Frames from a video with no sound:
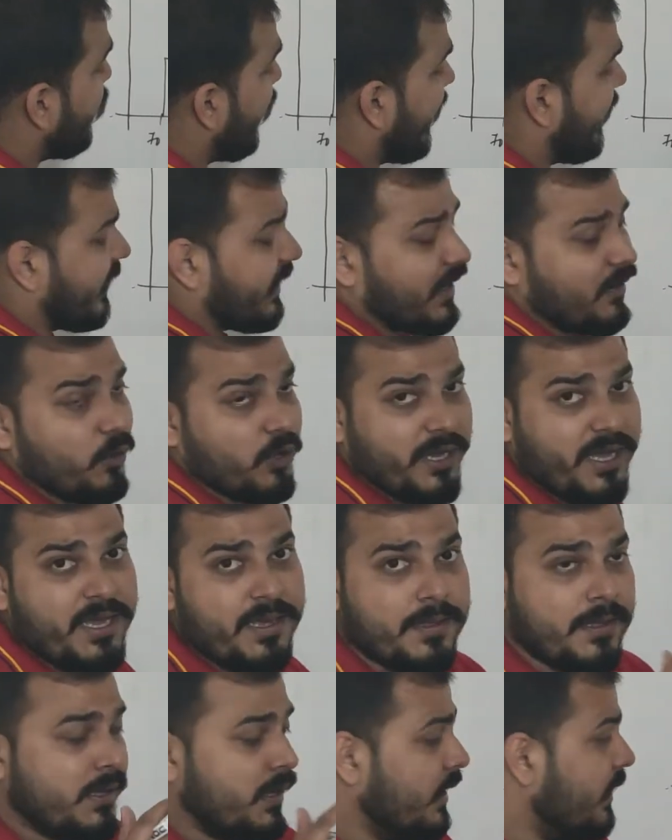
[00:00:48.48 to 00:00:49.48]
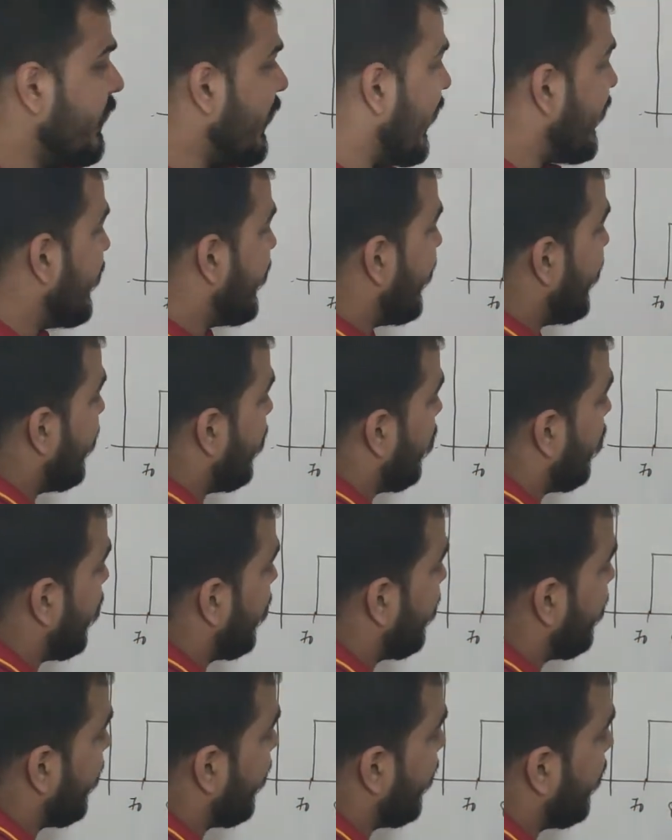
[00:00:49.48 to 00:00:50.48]
Weight, okay, 90,
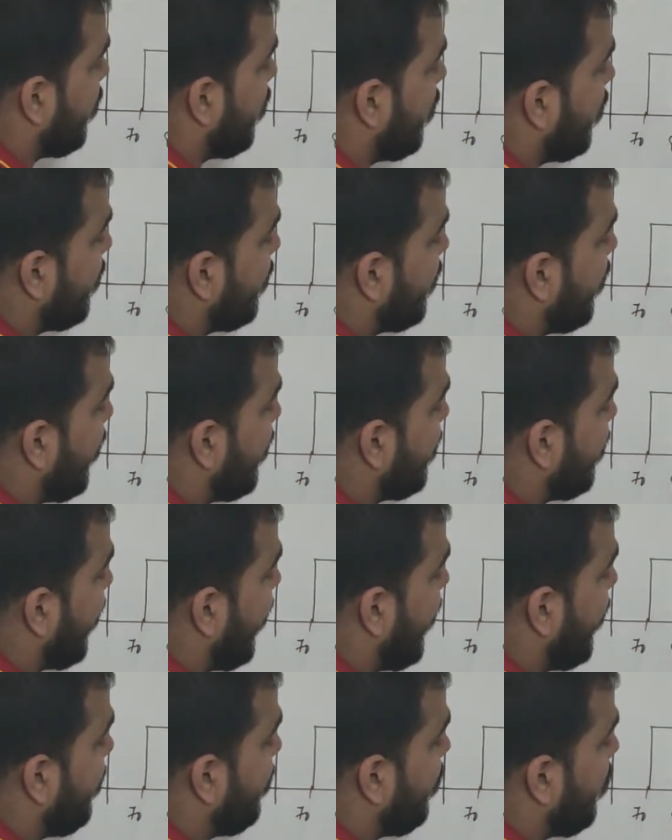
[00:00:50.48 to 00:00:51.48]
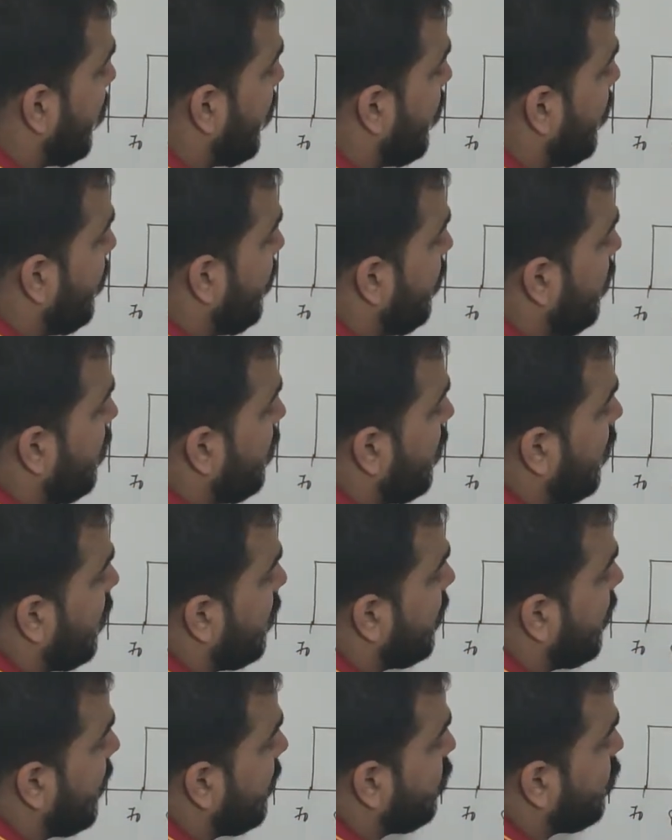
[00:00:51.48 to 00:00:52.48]
100, 110,
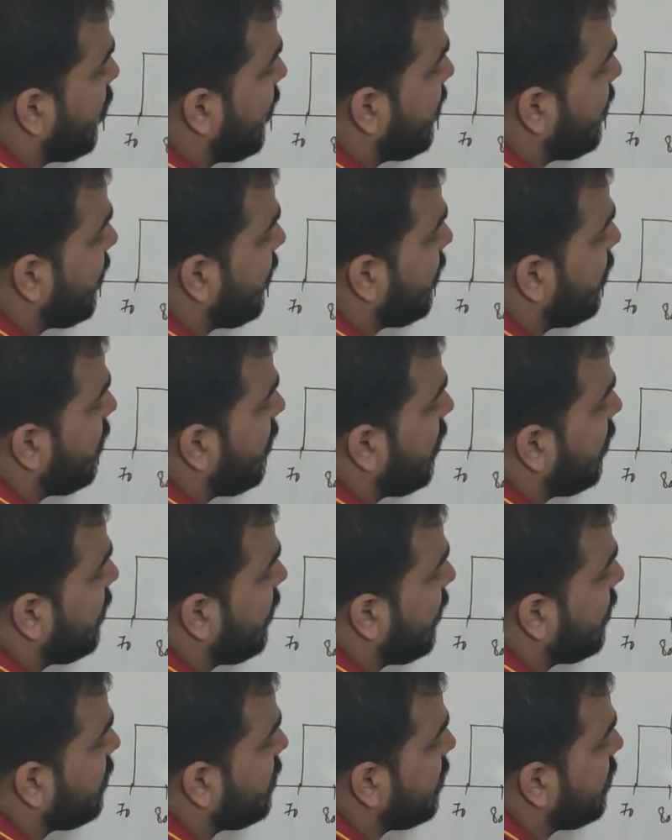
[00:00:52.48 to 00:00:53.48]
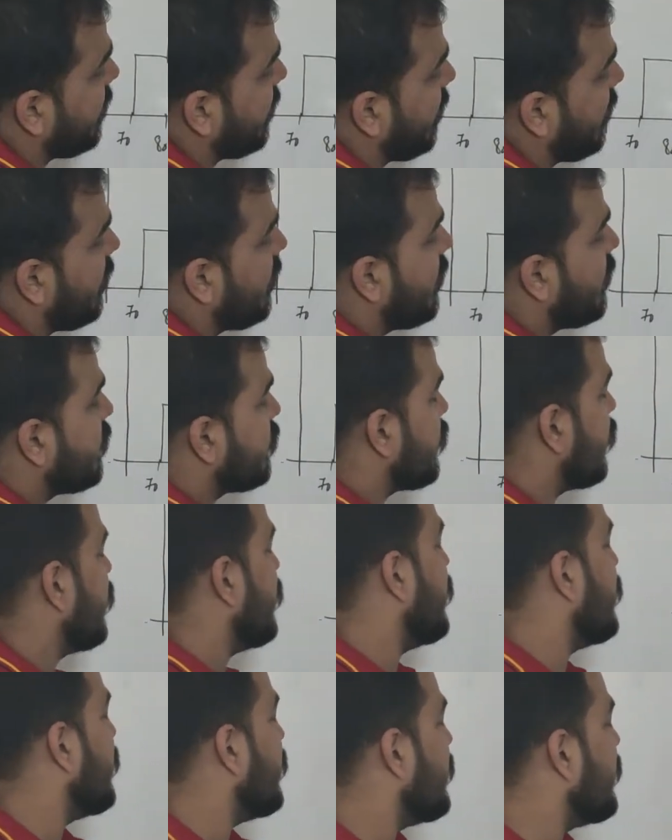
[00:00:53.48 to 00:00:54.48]
120 130
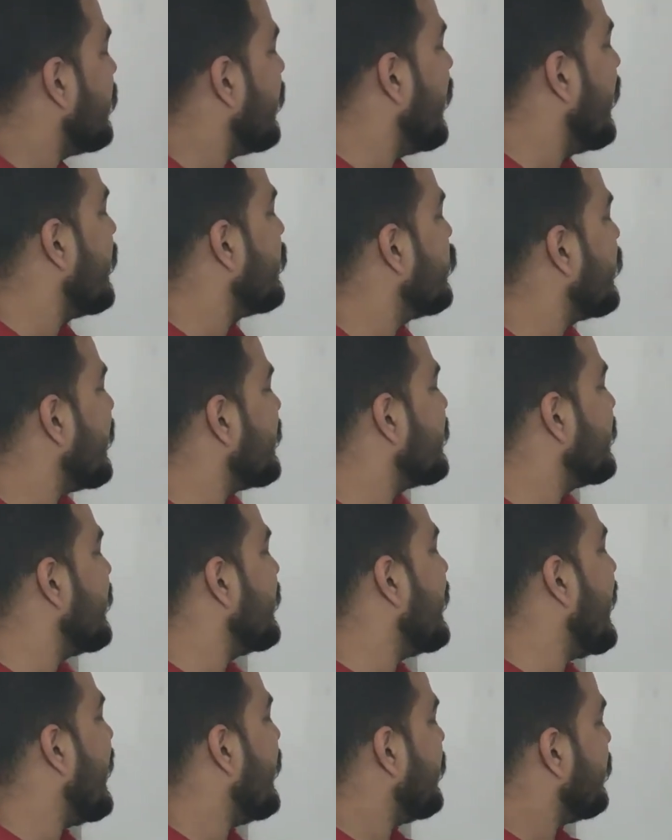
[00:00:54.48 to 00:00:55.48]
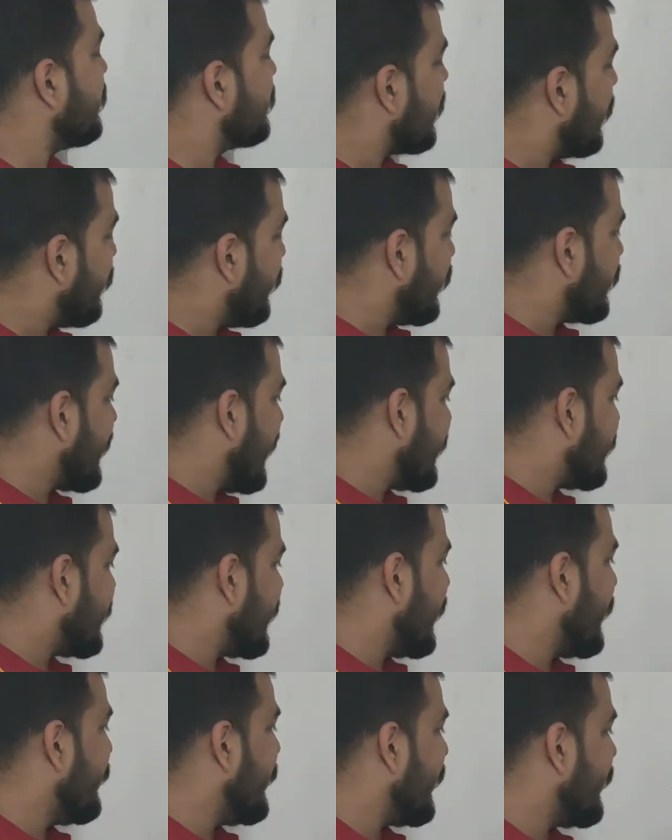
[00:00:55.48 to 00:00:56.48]
so here you can see that suppose i
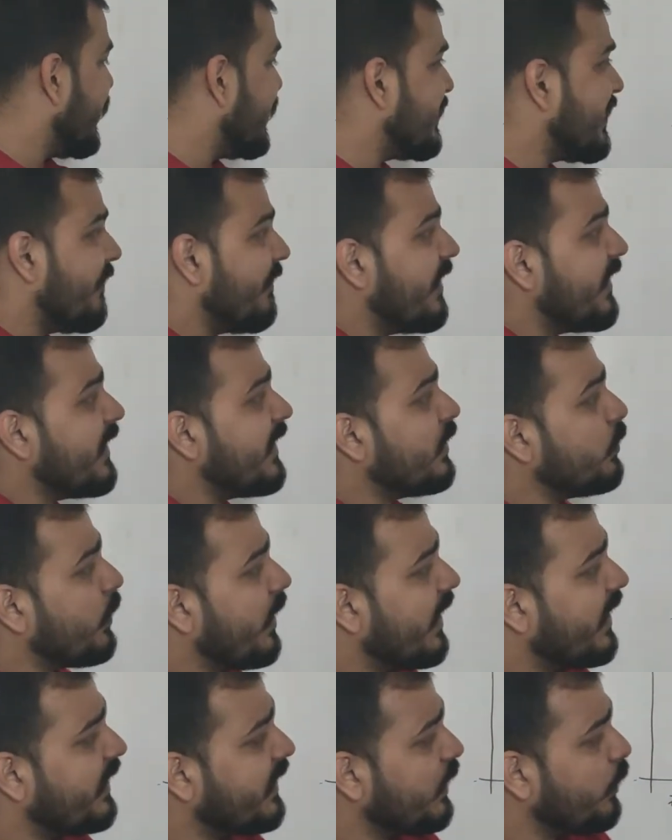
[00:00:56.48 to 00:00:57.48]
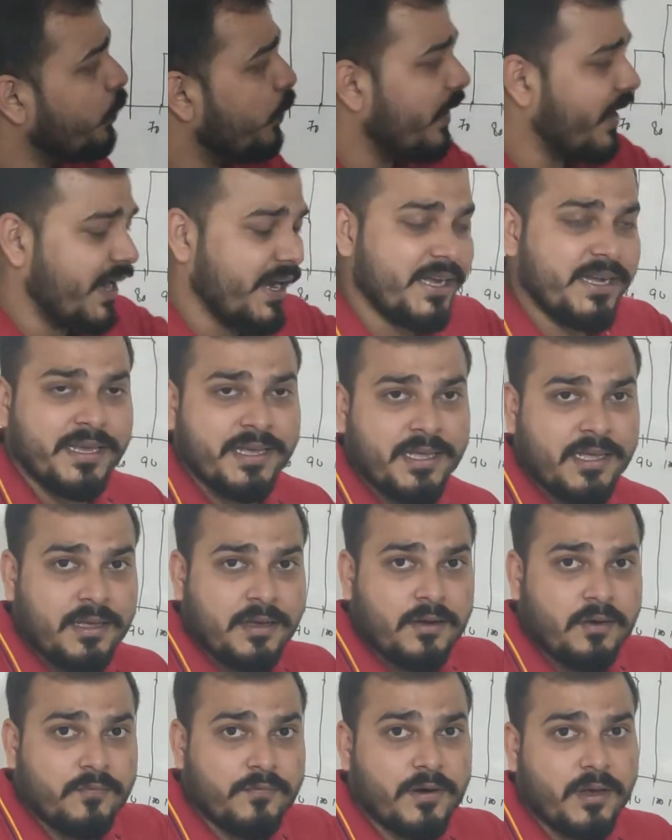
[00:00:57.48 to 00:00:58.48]
say between 70 to 80 weight
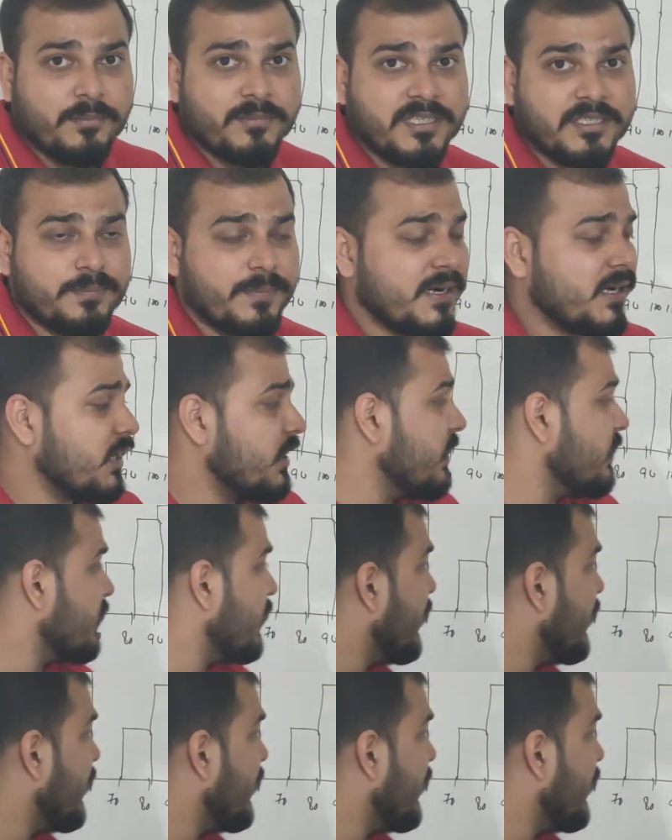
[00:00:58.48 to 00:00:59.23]
from this particular